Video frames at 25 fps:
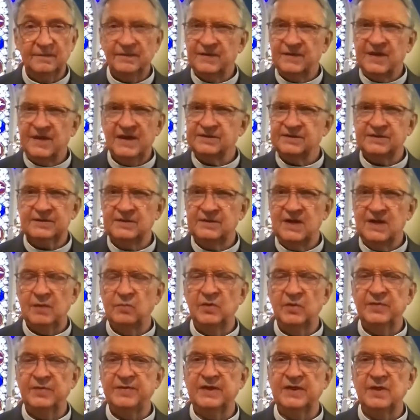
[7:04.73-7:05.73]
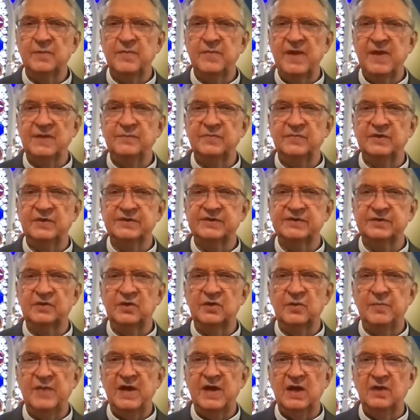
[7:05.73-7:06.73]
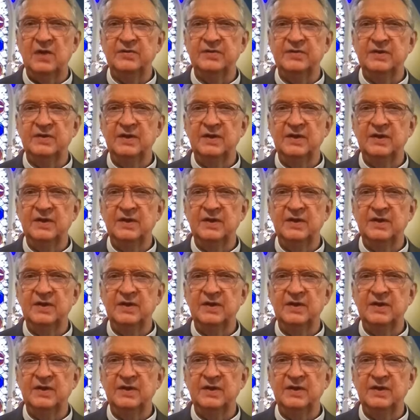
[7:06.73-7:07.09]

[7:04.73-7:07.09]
That's not what the commandments are about.